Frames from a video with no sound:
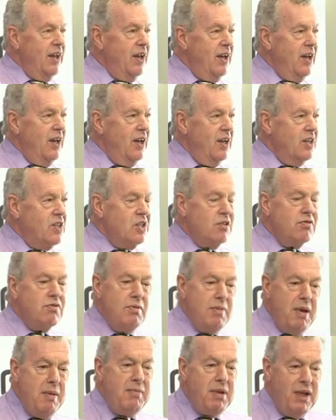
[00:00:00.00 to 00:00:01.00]
you know, just
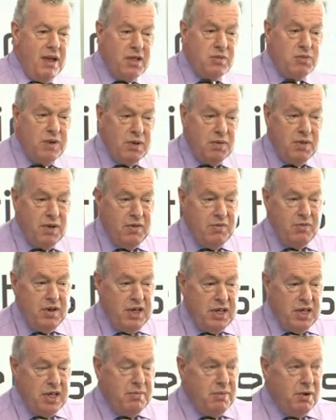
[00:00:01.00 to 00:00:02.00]
remember, it's worthwhile
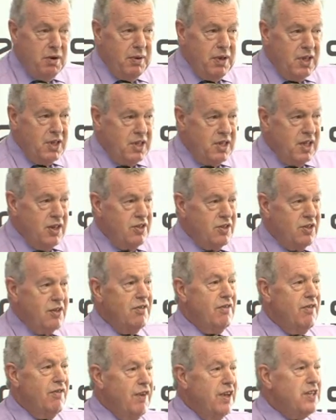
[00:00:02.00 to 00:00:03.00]
reading the book because it tells a
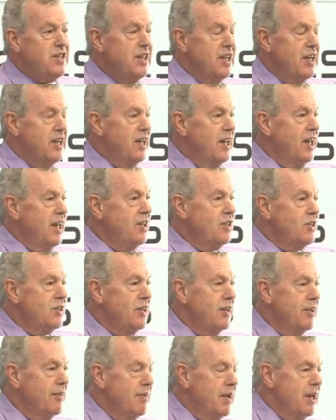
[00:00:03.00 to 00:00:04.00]
fascinating
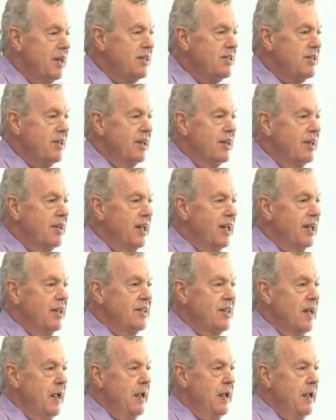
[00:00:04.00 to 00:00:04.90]
history of medicine and things.